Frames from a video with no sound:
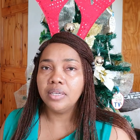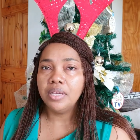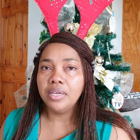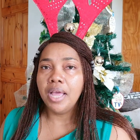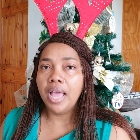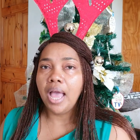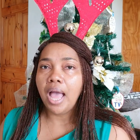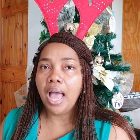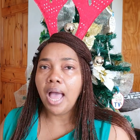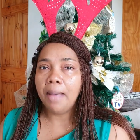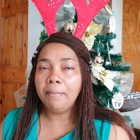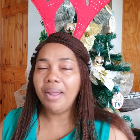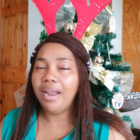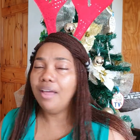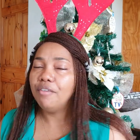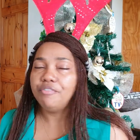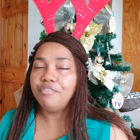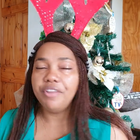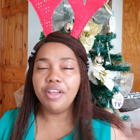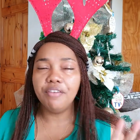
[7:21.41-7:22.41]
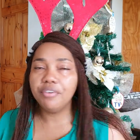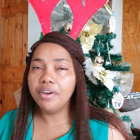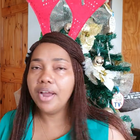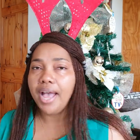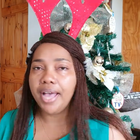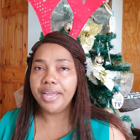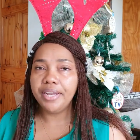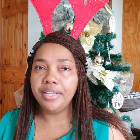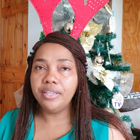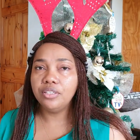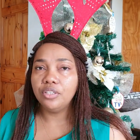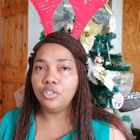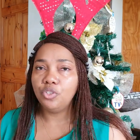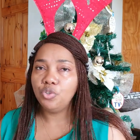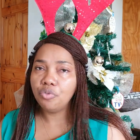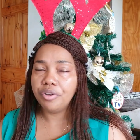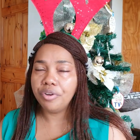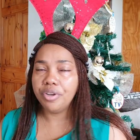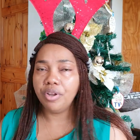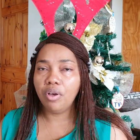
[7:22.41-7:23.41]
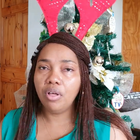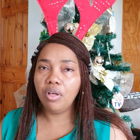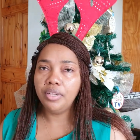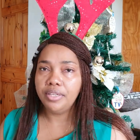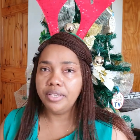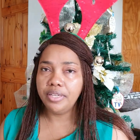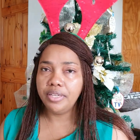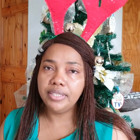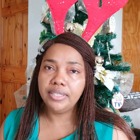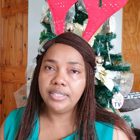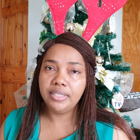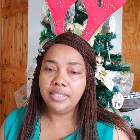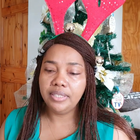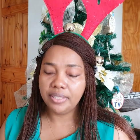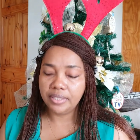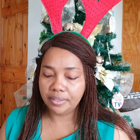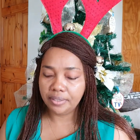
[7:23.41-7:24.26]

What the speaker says: but I've never had it during the holiday season.